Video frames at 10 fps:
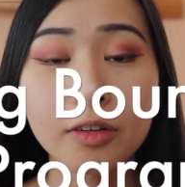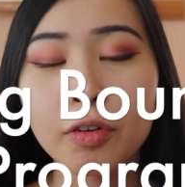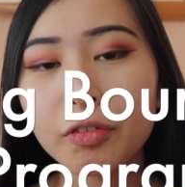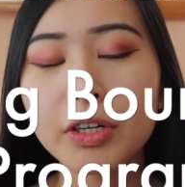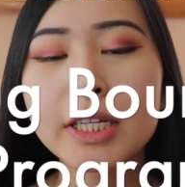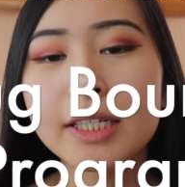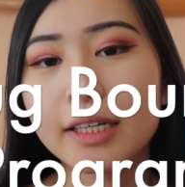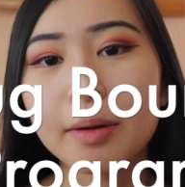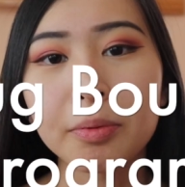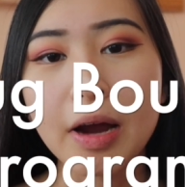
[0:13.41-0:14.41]
So feel free to
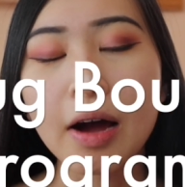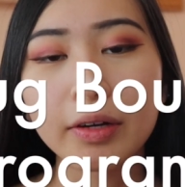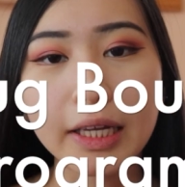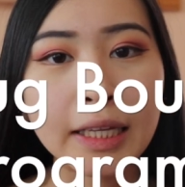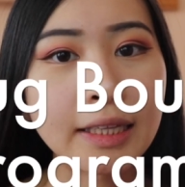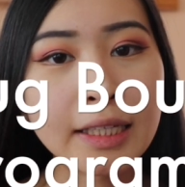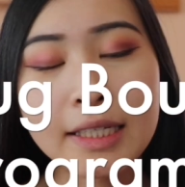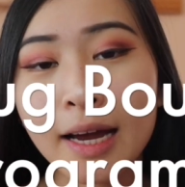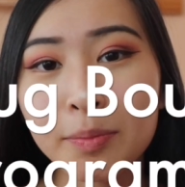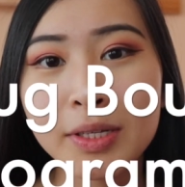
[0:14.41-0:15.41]
skip around in the
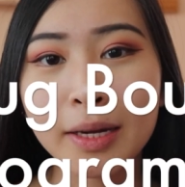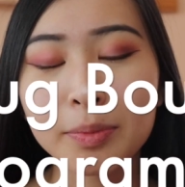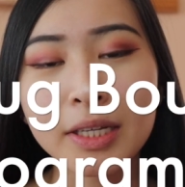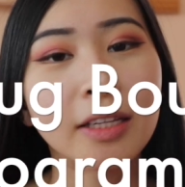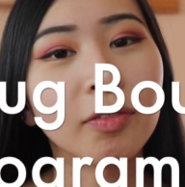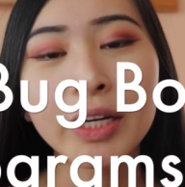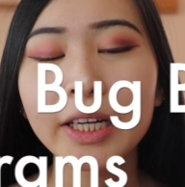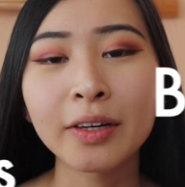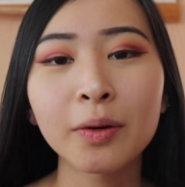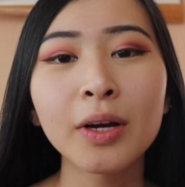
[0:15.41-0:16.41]
timestamps in the
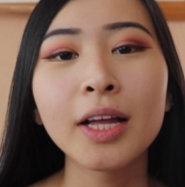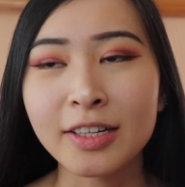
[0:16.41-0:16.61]
video.